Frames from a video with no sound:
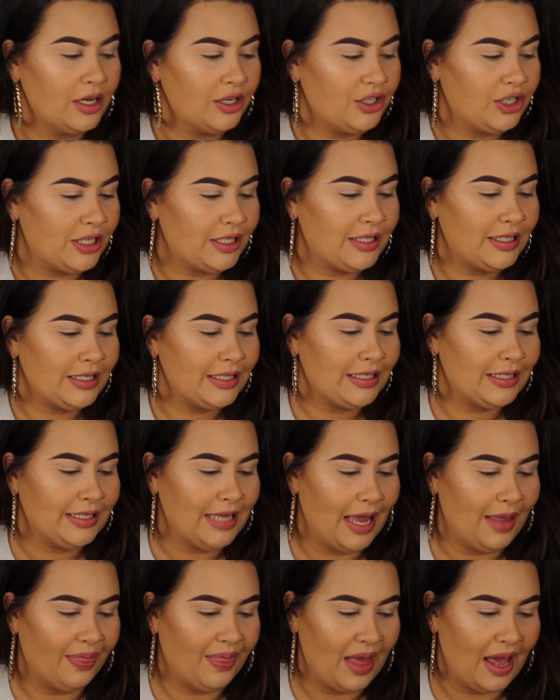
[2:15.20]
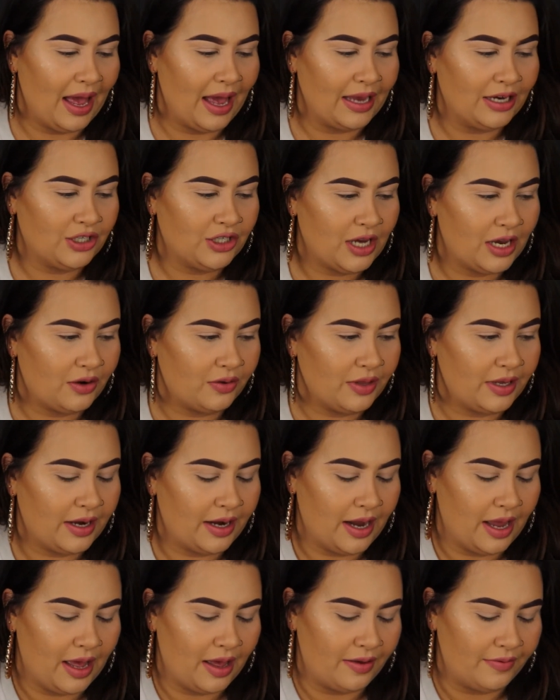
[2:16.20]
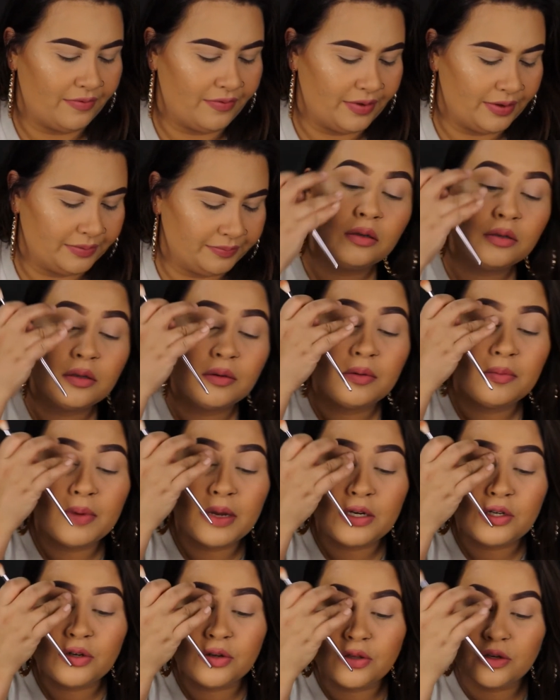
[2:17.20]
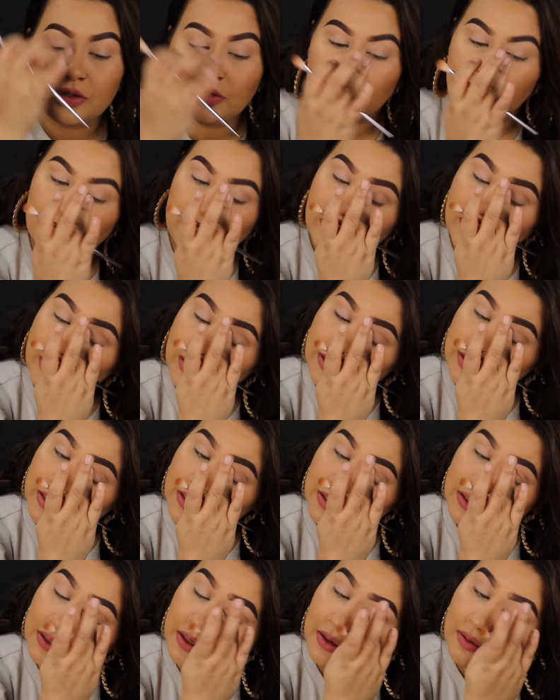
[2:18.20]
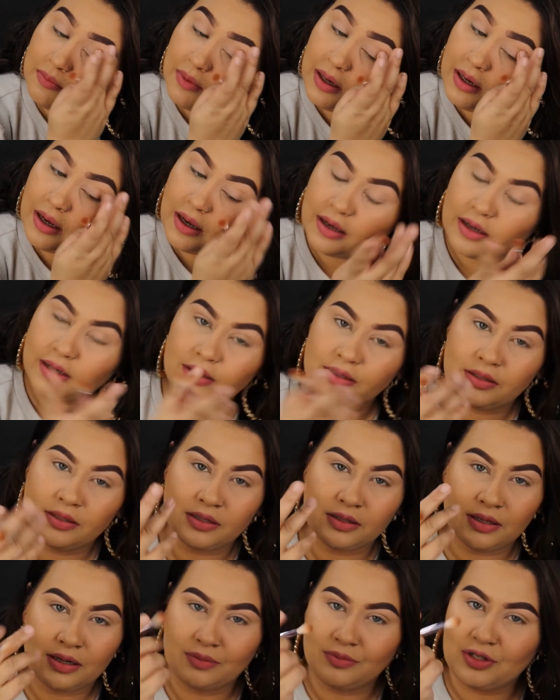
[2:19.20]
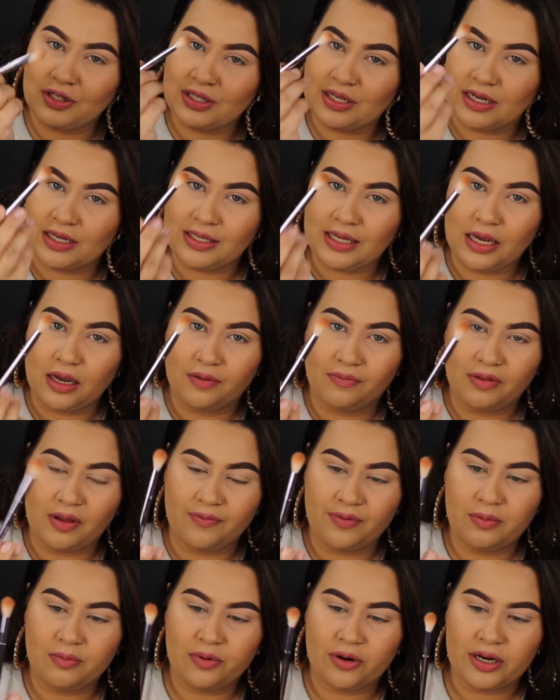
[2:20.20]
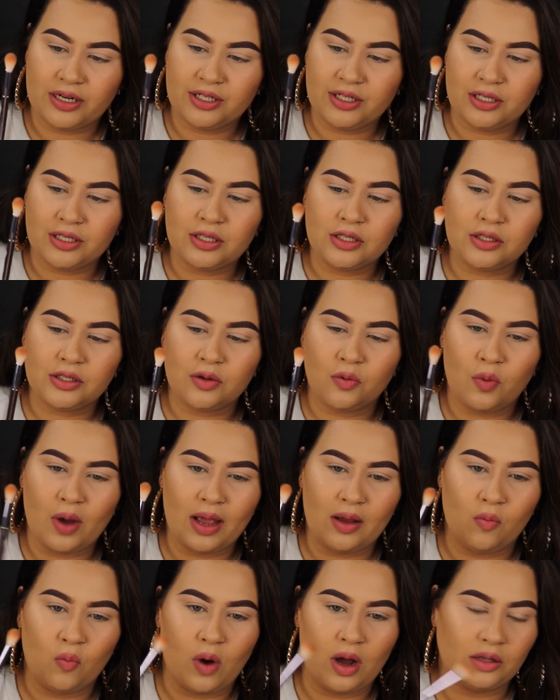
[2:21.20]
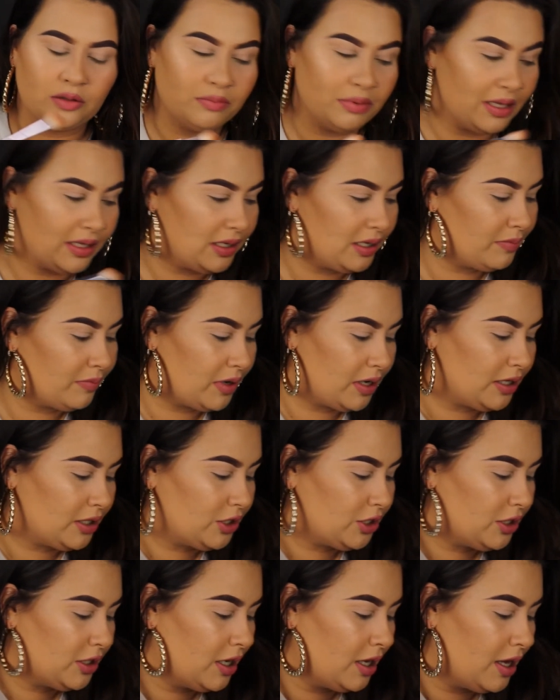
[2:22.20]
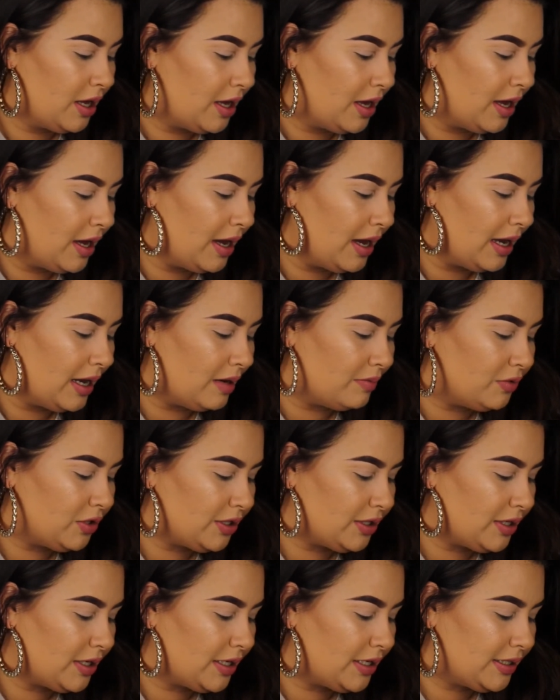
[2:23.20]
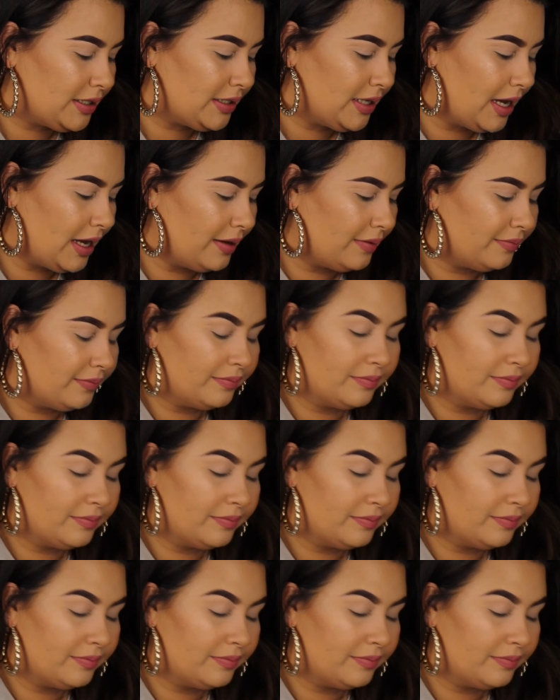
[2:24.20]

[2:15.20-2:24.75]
just to set that eyeshadow that I have. So I'm gonna make sure there's no creases in my eyes, and then I'm just gonna take a fluffy brush. This is the Wet n Wild blending brush, and I'm just gonna set